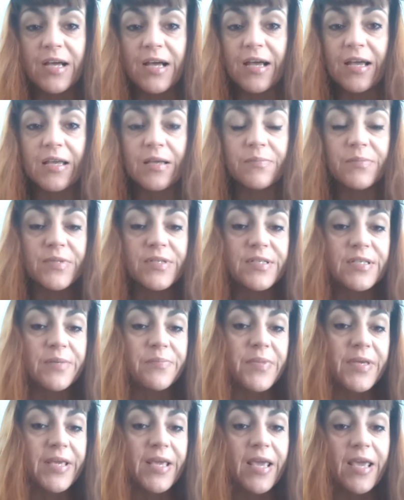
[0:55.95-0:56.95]
I'm a
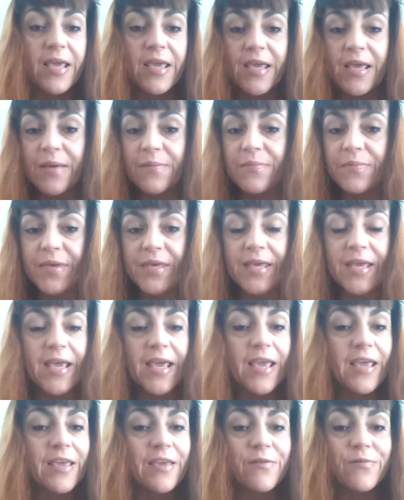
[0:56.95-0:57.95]
CPA,
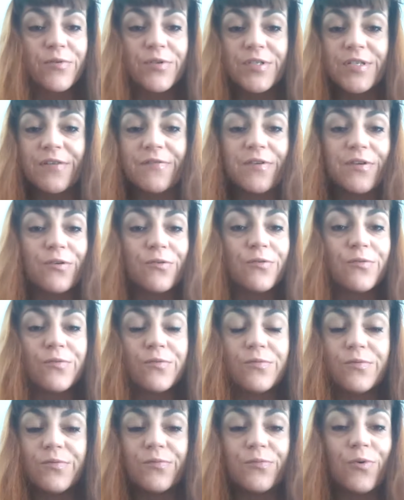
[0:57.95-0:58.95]
MBA, whatever
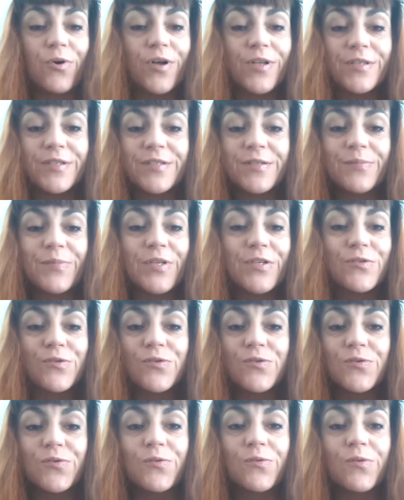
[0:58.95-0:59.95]
you want me to
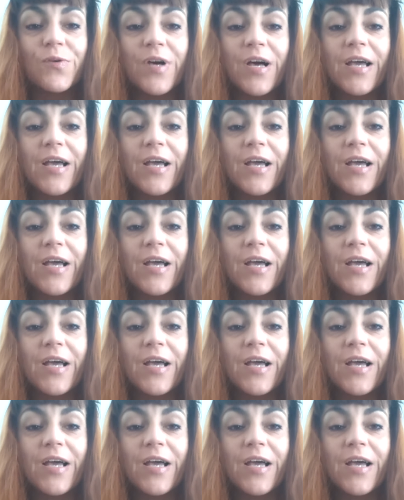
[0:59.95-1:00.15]
do.